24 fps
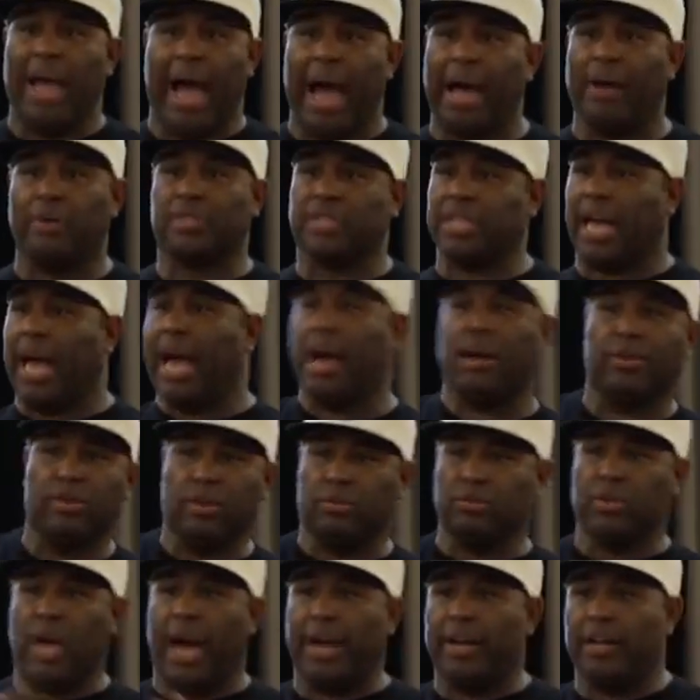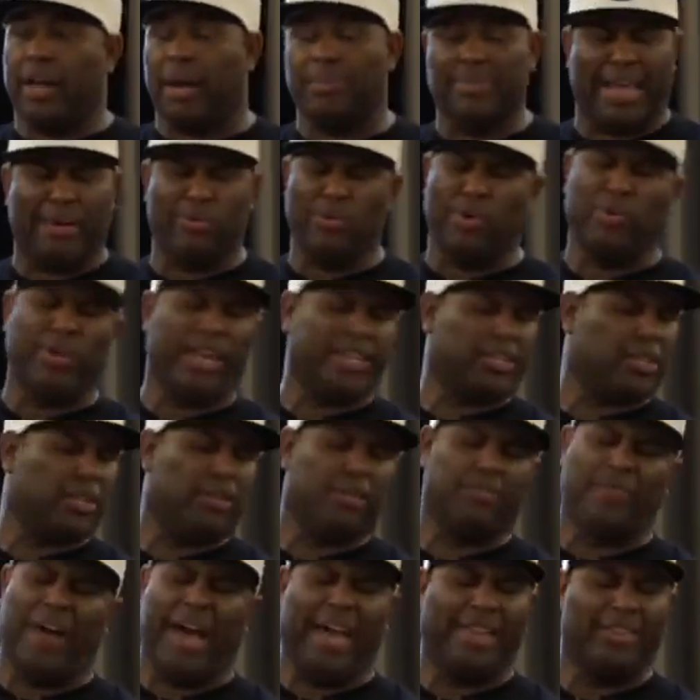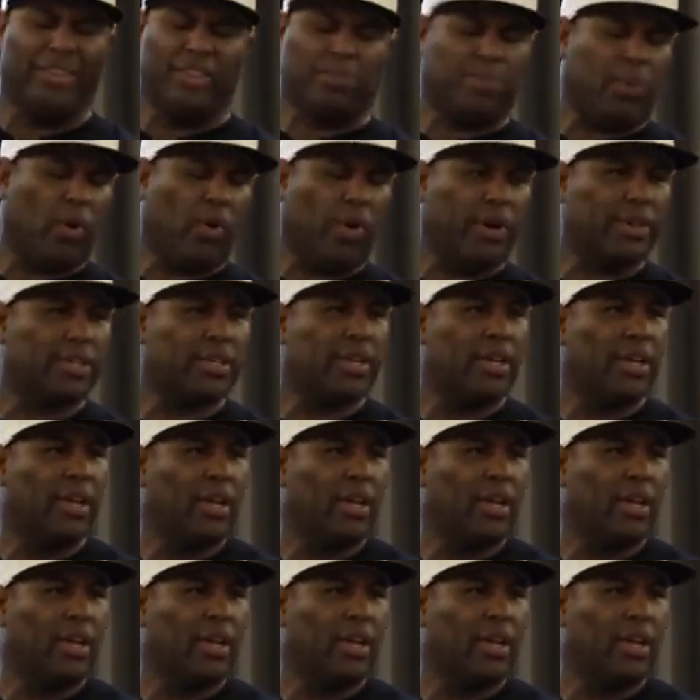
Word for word: I don't, I don't, not, I'm like, woo, that's a violent sport.